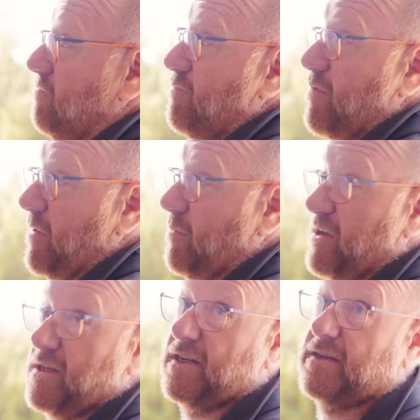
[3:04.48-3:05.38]
Probably
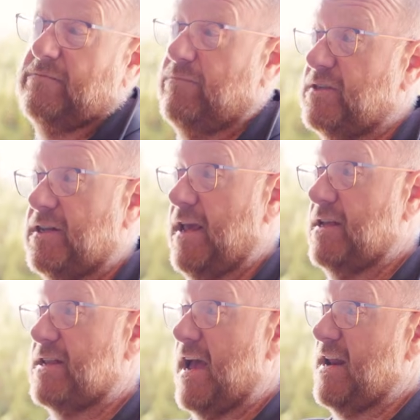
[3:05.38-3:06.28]
want to
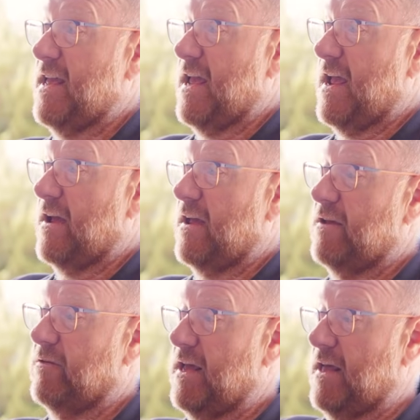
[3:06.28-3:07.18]
stay in here.
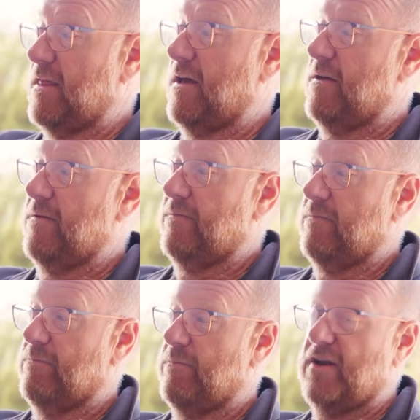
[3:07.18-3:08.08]
You'll hear the
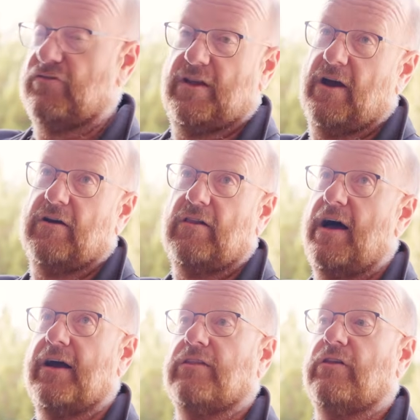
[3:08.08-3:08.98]
battery go
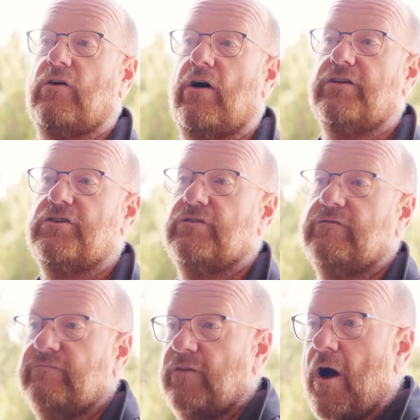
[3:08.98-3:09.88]
clunk and the lights
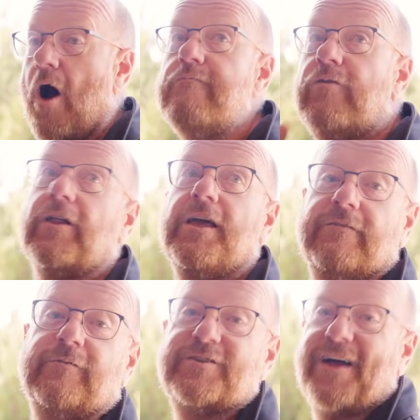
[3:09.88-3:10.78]
hopefully
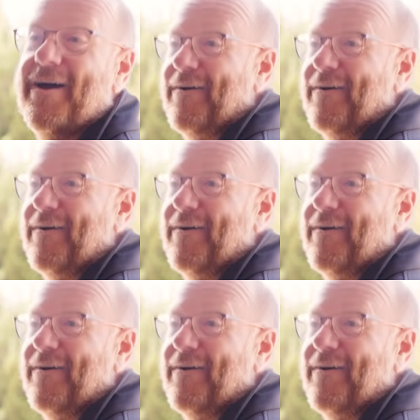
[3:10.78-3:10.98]
will stay